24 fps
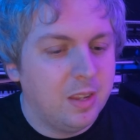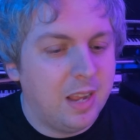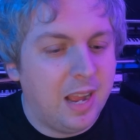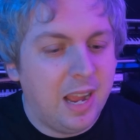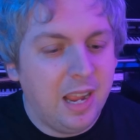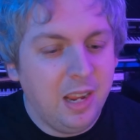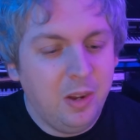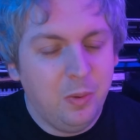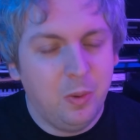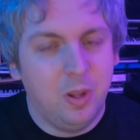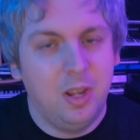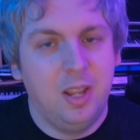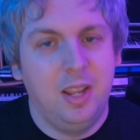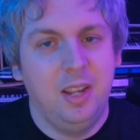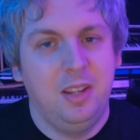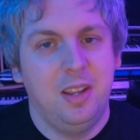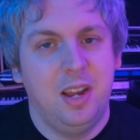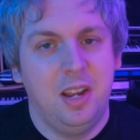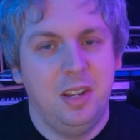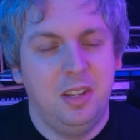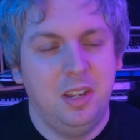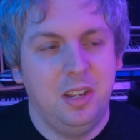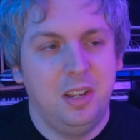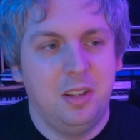I quite like
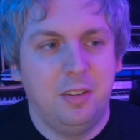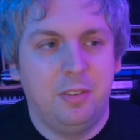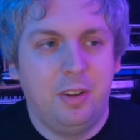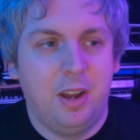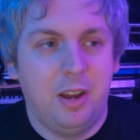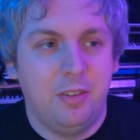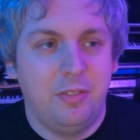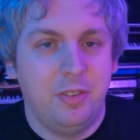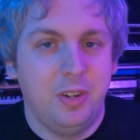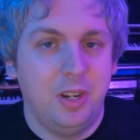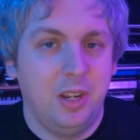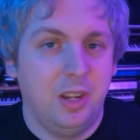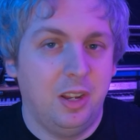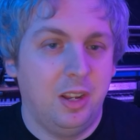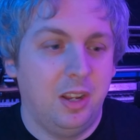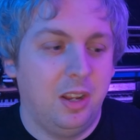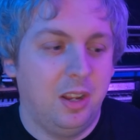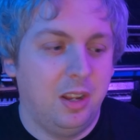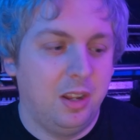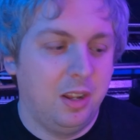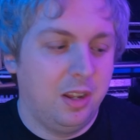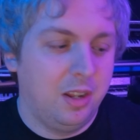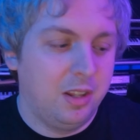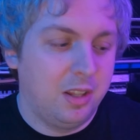the idea of having
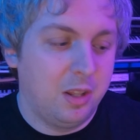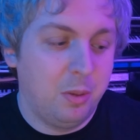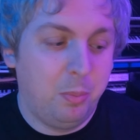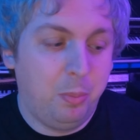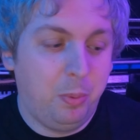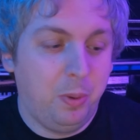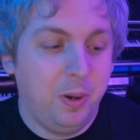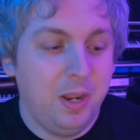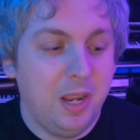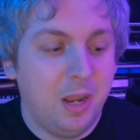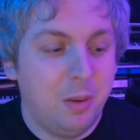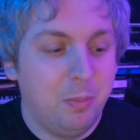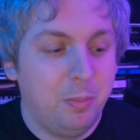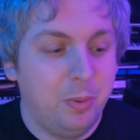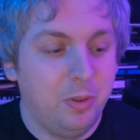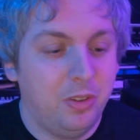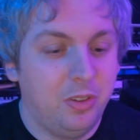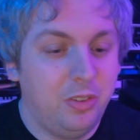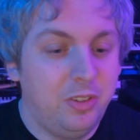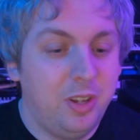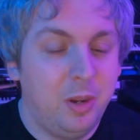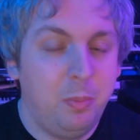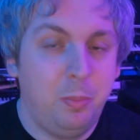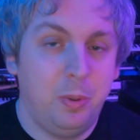the preamp as
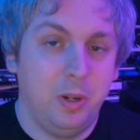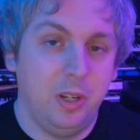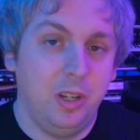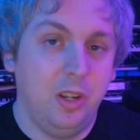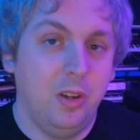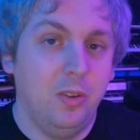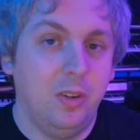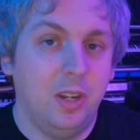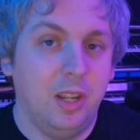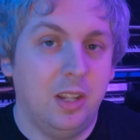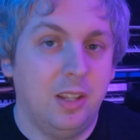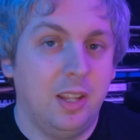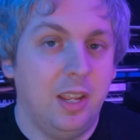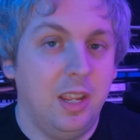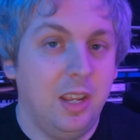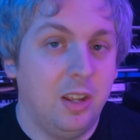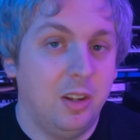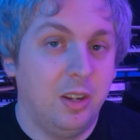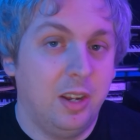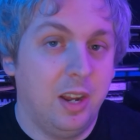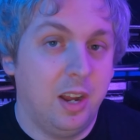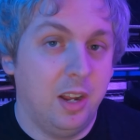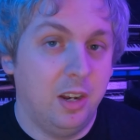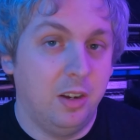a separate unit that you
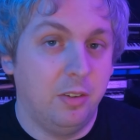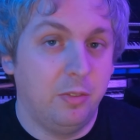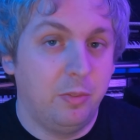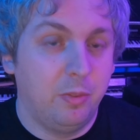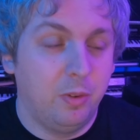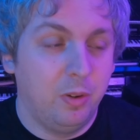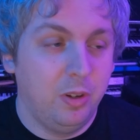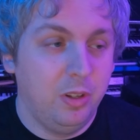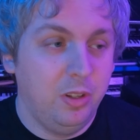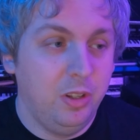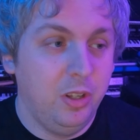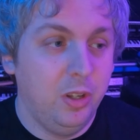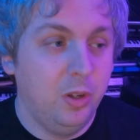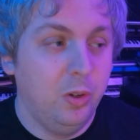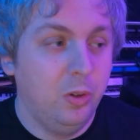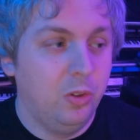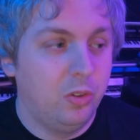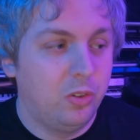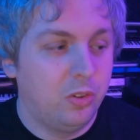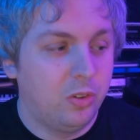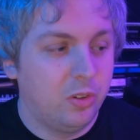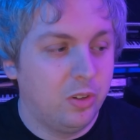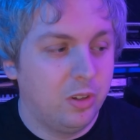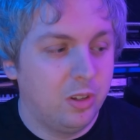can kind of
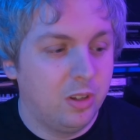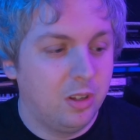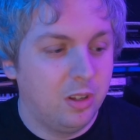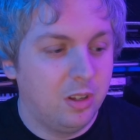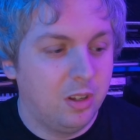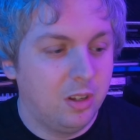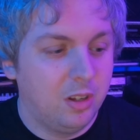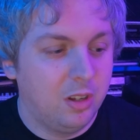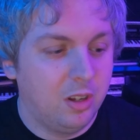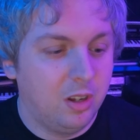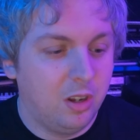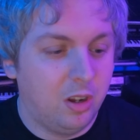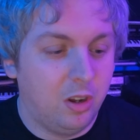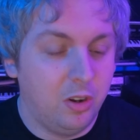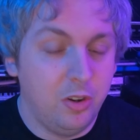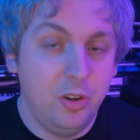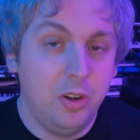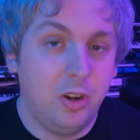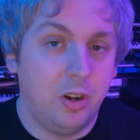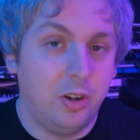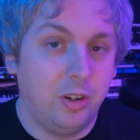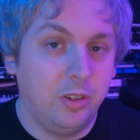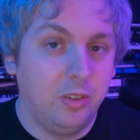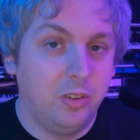use or
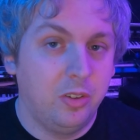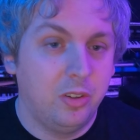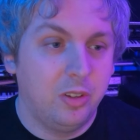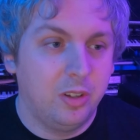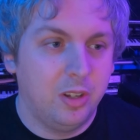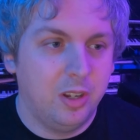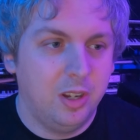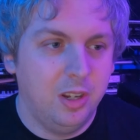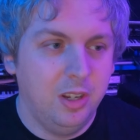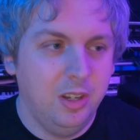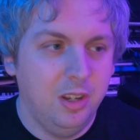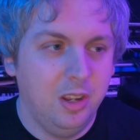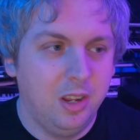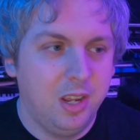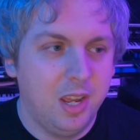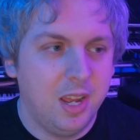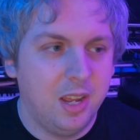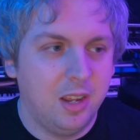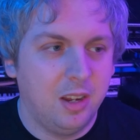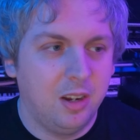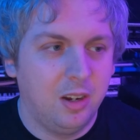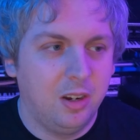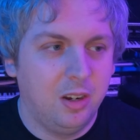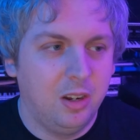not, and you
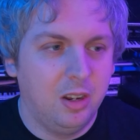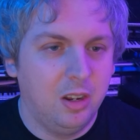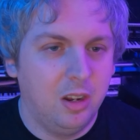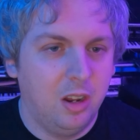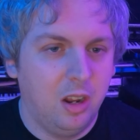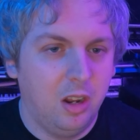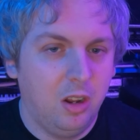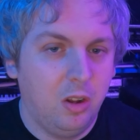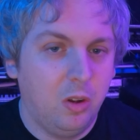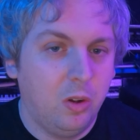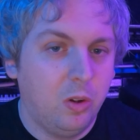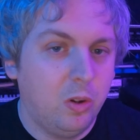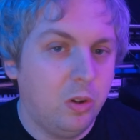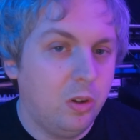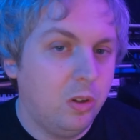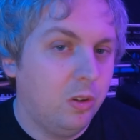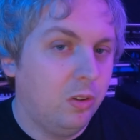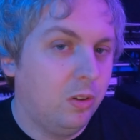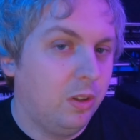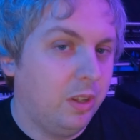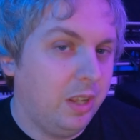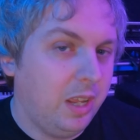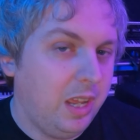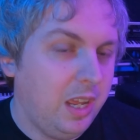get a
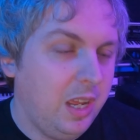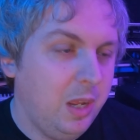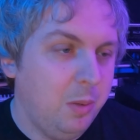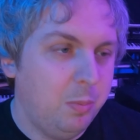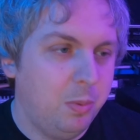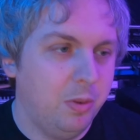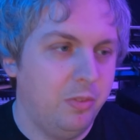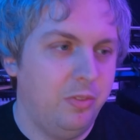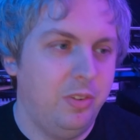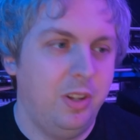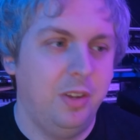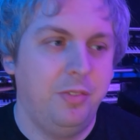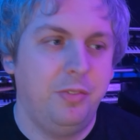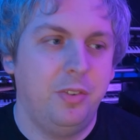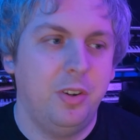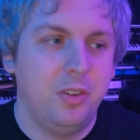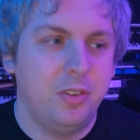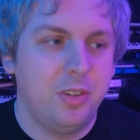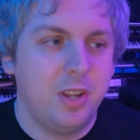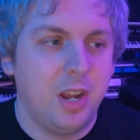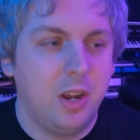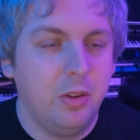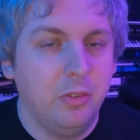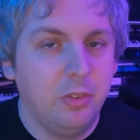whole heap of
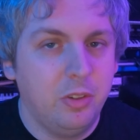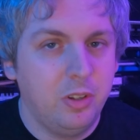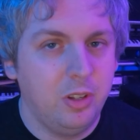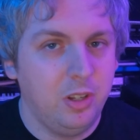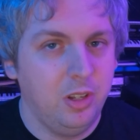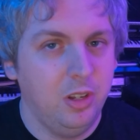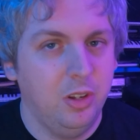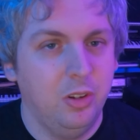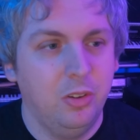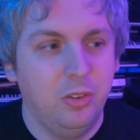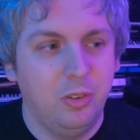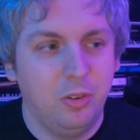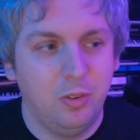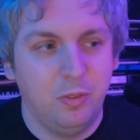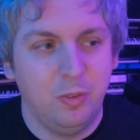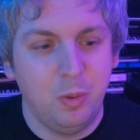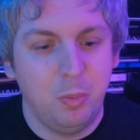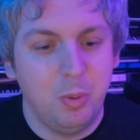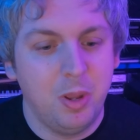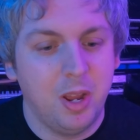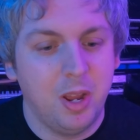different sounds to use with your